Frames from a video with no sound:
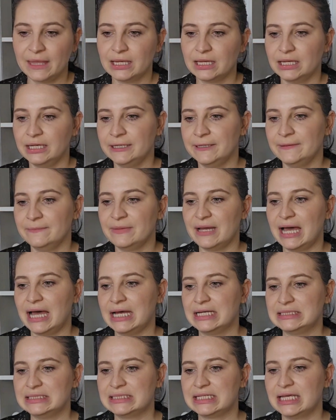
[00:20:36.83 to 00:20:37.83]

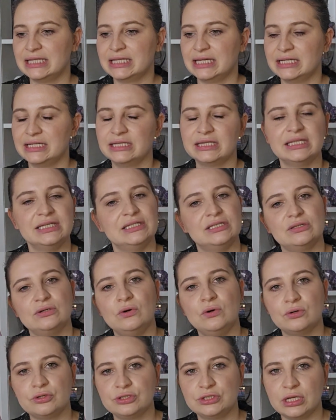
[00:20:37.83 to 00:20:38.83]
And then there's
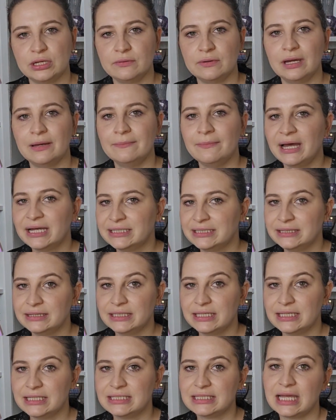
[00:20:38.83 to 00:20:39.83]
also a man in
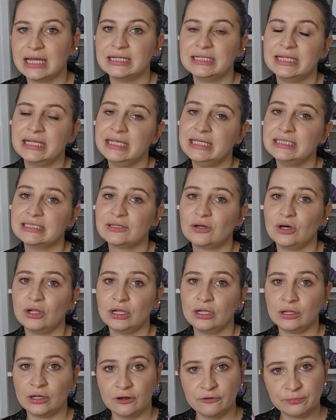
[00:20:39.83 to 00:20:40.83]
this, and he's got a
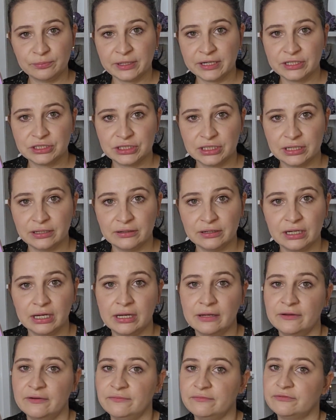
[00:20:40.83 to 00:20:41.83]
lot of pressure
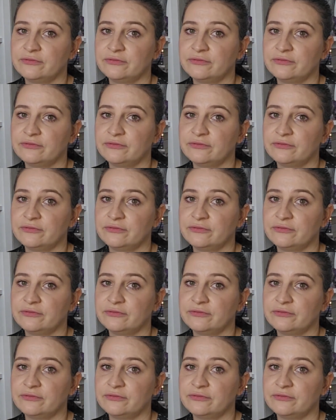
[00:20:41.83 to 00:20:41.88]
of,